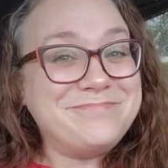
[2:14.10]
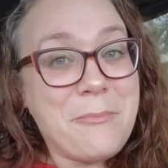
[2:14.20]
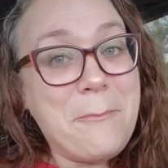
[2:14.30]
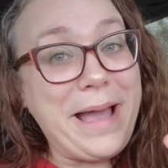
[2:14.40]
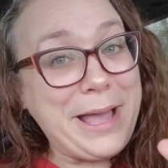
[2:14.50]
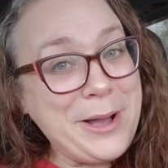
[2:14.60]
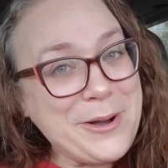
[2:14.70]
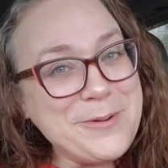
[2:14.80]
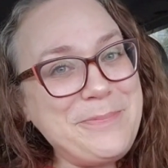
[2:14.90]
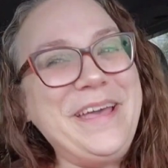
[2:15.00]
my
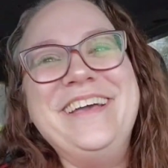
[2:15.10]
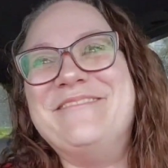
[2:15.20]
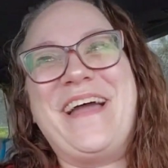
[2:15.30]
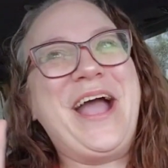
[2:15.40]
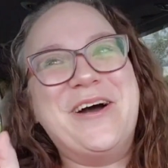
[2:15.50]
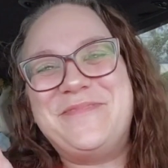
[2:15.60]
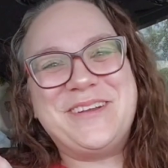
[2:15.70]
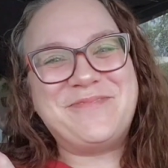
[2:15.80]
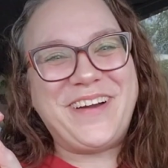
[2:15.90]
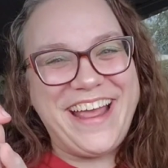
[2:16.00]
hope and a
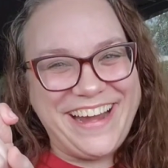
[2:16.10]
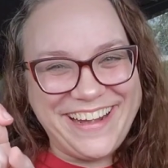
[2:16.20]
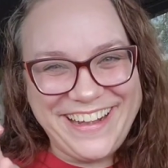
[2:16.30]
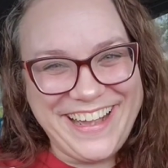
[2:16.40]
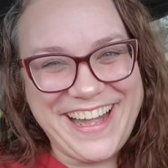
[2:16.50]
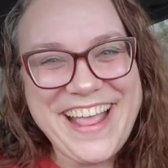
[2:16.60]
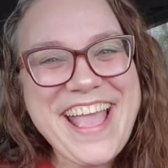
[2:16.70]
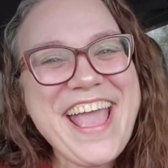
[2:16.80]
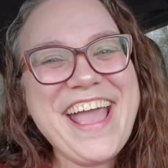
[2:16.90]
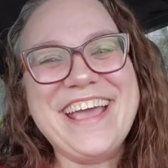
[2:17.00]
prayer
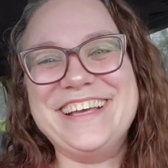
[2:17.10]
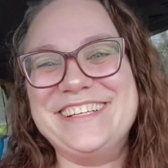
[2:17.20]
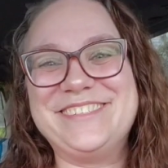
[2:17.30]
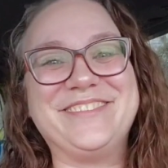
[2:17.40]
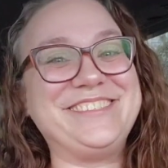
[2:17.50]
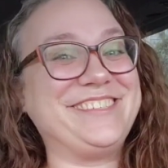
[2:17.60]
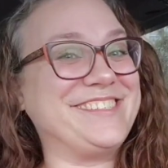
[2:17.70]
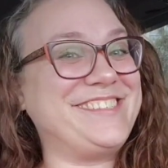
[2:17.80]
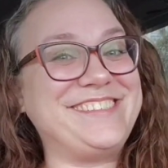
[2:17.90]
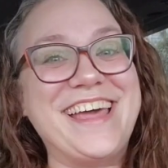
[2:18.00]
was
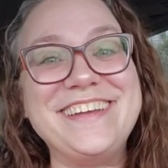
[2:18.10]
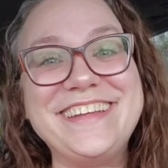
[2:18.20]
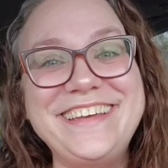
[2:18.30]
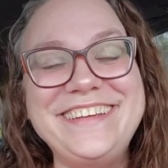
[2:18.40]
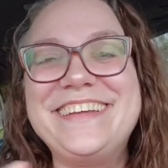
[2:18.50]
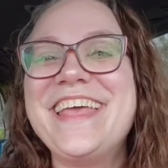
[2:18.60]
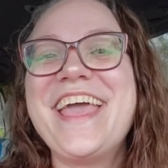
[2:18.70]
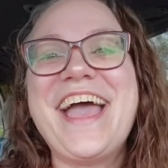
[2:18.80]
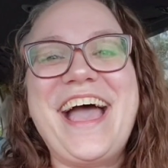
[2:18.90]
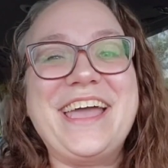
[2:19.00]
just send it.
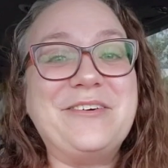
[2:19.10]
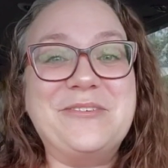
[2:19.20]
I